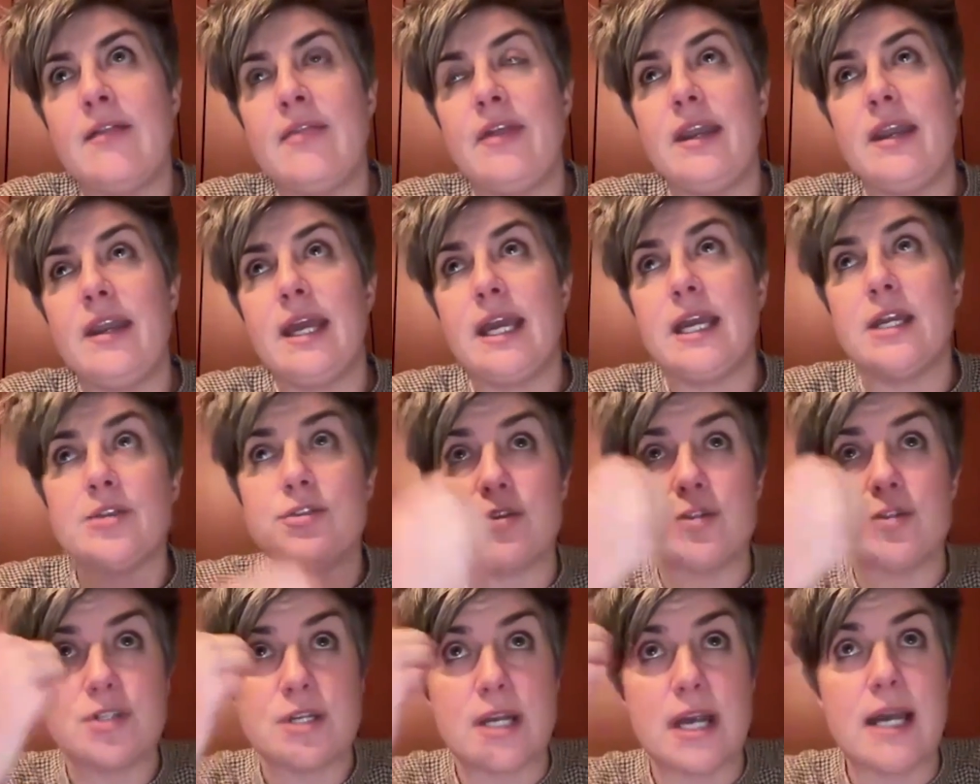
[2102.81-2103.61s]
And then
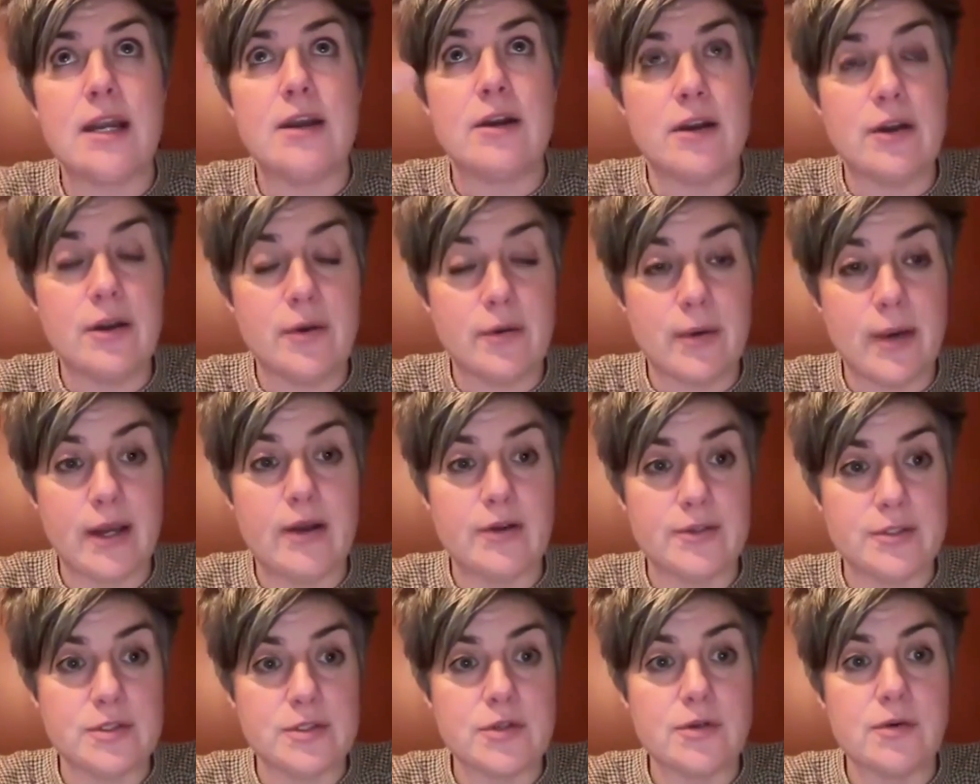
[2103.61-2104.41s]
Andrew Schneider, who I
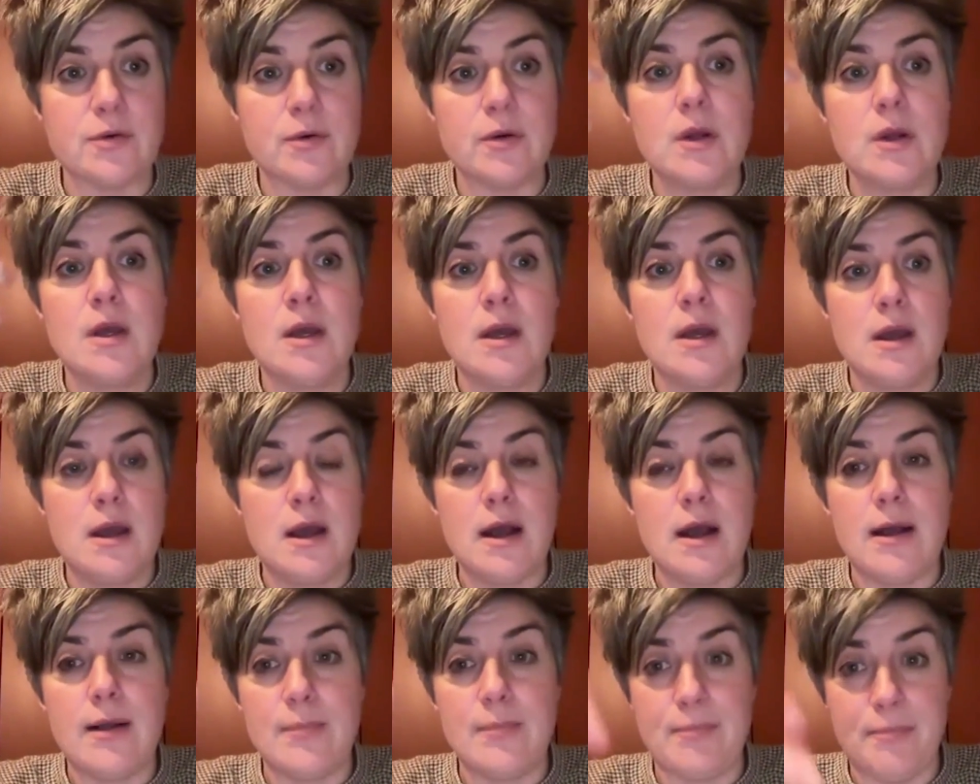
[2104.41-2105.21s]
also
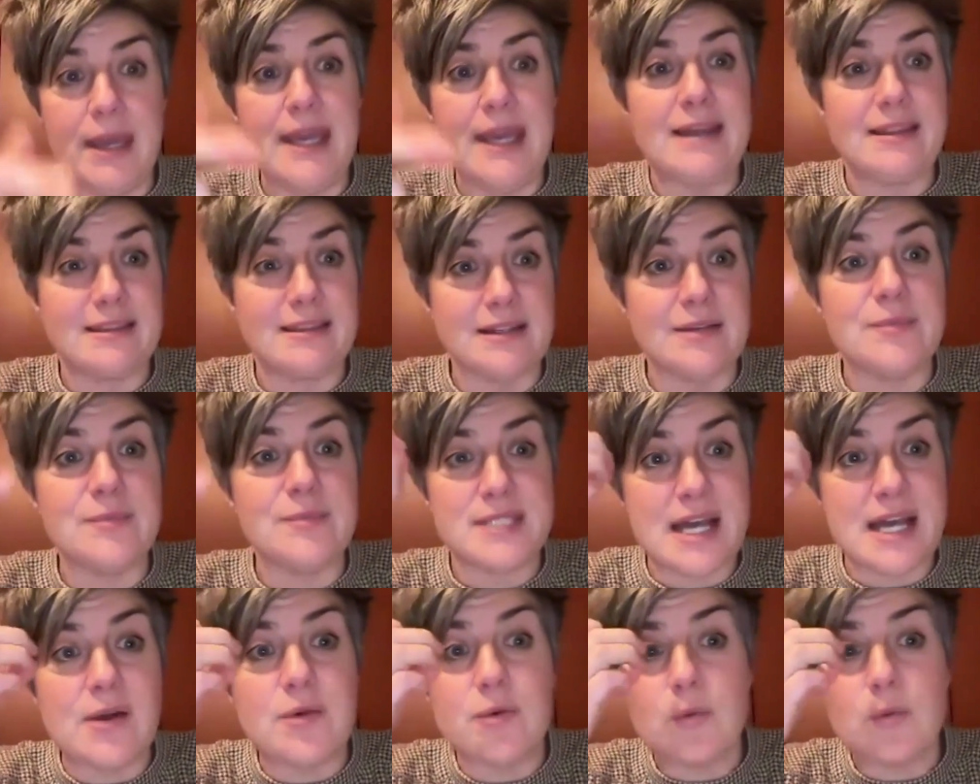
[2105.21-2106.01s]
um, make the
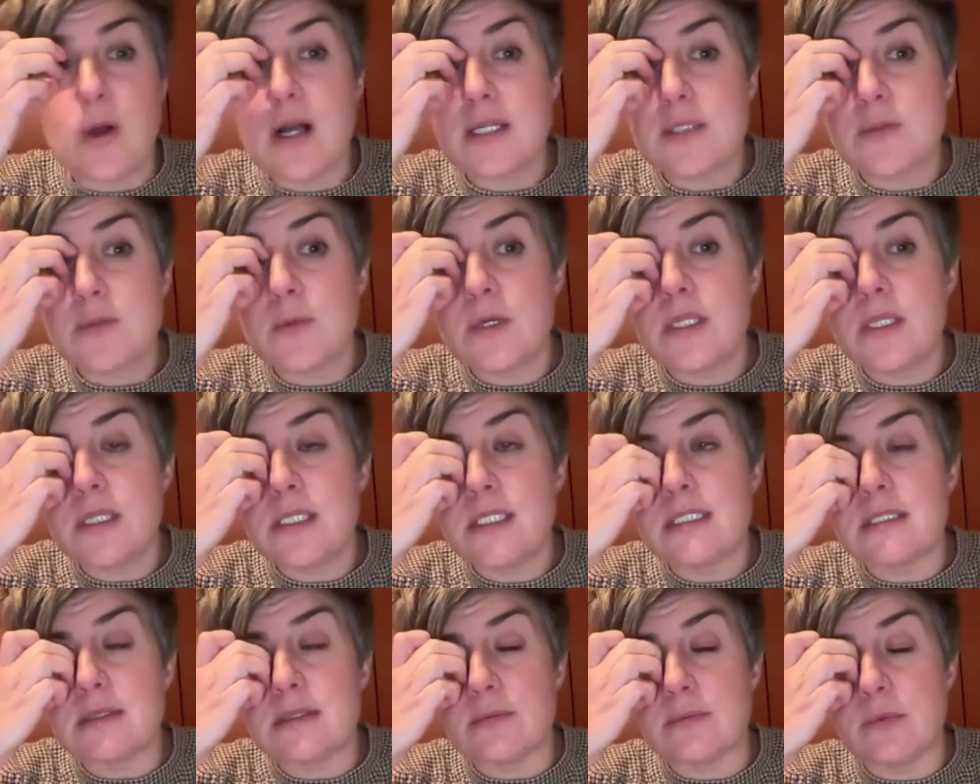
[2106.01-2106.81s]
sound walks with,
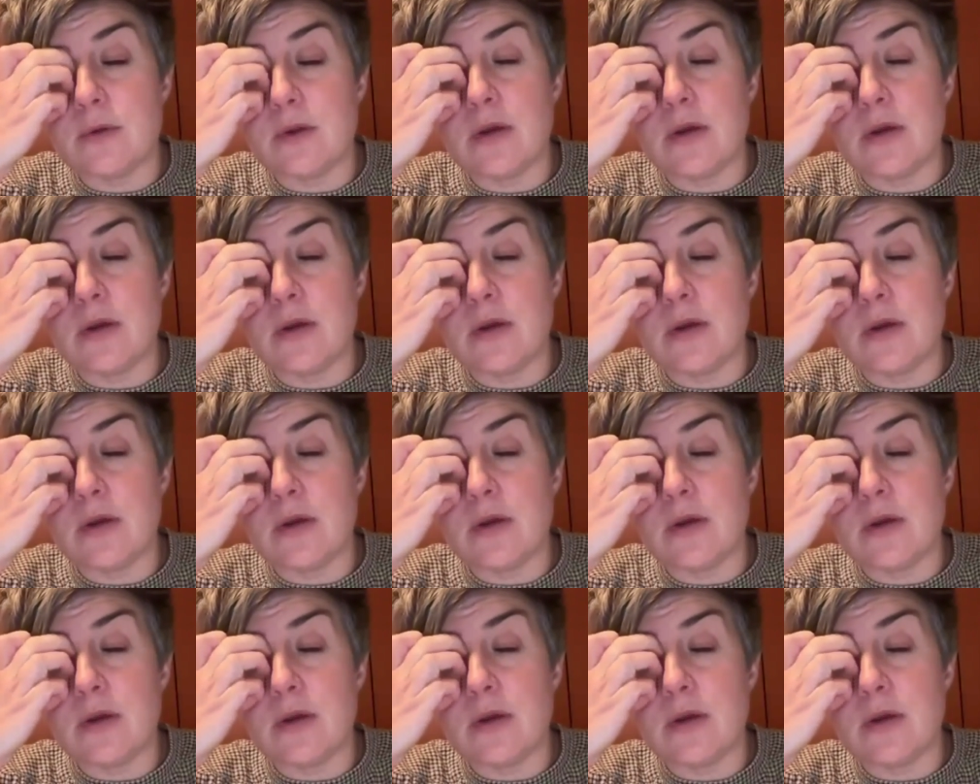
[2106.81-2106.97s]
he's a,